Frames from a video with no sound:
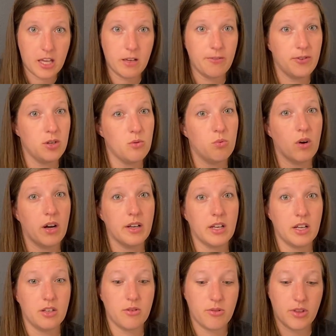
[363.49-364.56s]
If you want
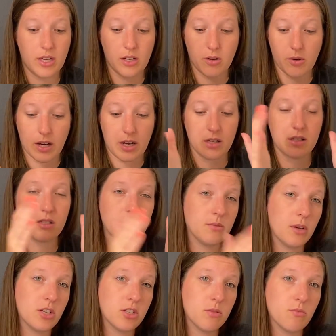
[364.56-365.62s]
and you think, okay, a
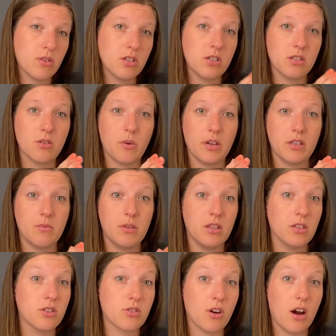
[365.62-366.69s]
suspension bridge is going to be
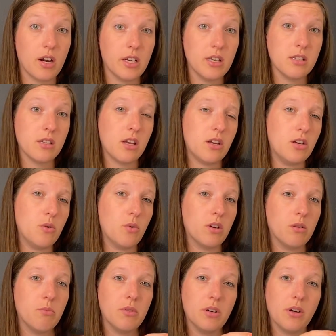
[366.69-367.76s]
the strongest and you
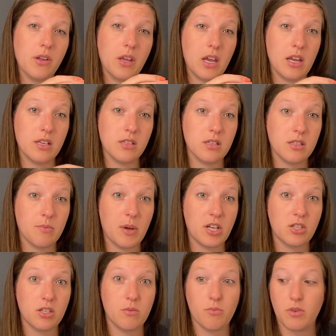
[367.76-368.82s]
want to build a
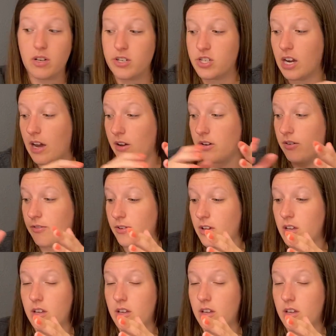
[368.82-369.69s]
suspension bridge out of